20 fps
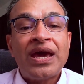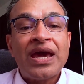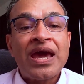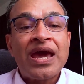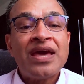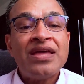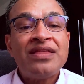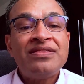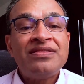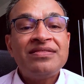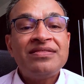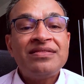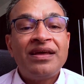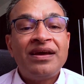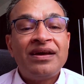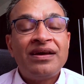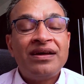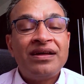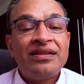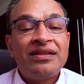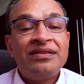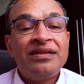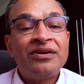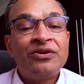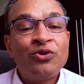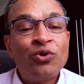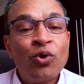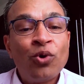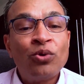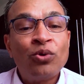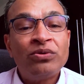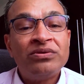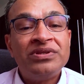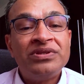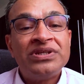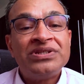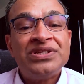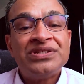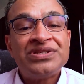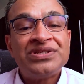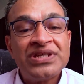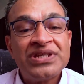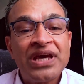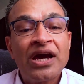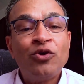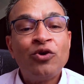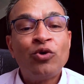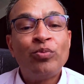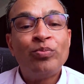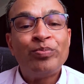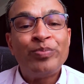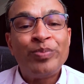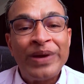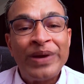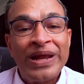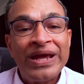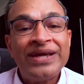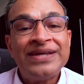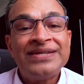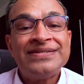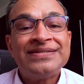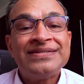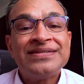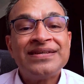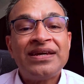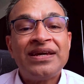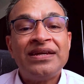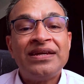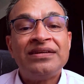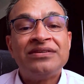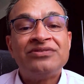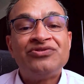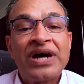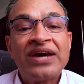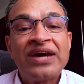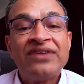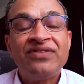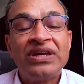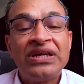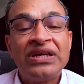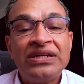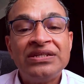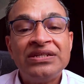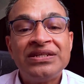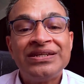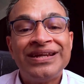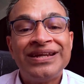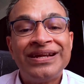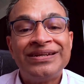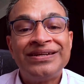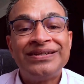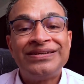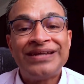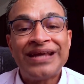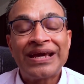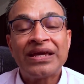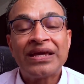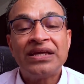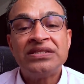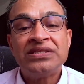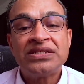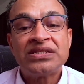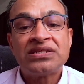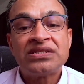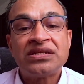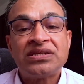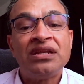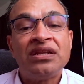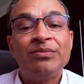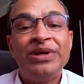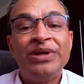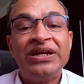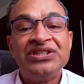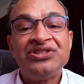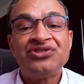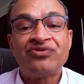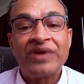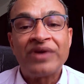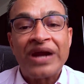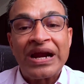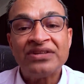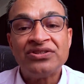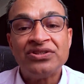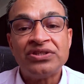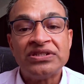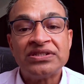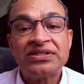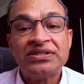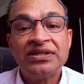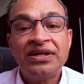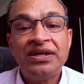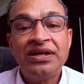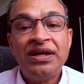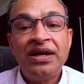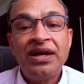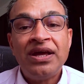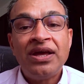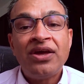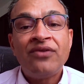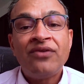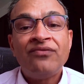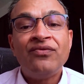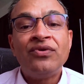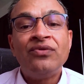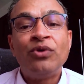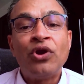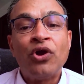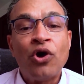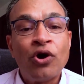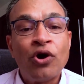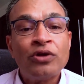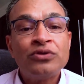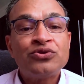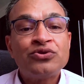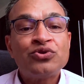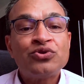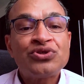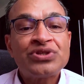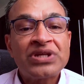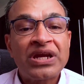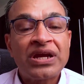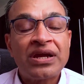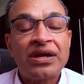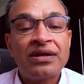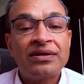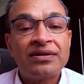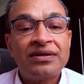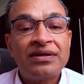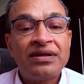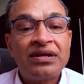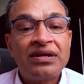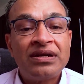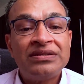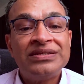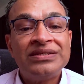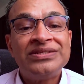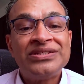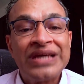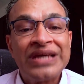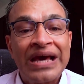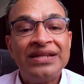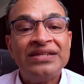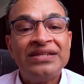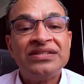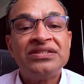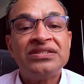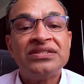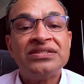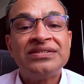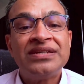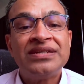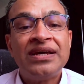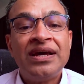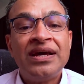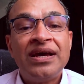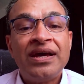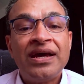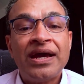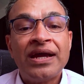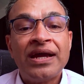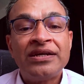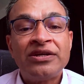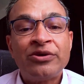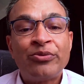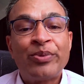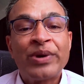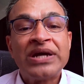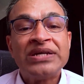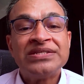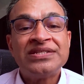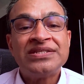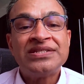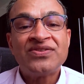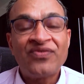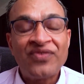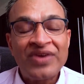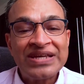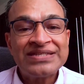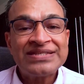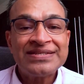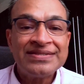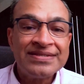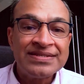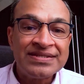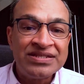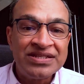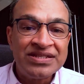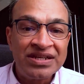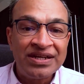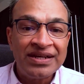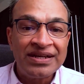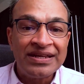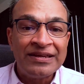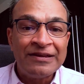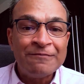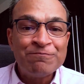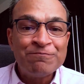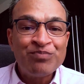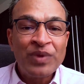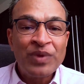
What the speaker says: and the role that the CIO plays in driving integrated tech and sustainability strategies. We will also share the challenges enterprises face in this journey,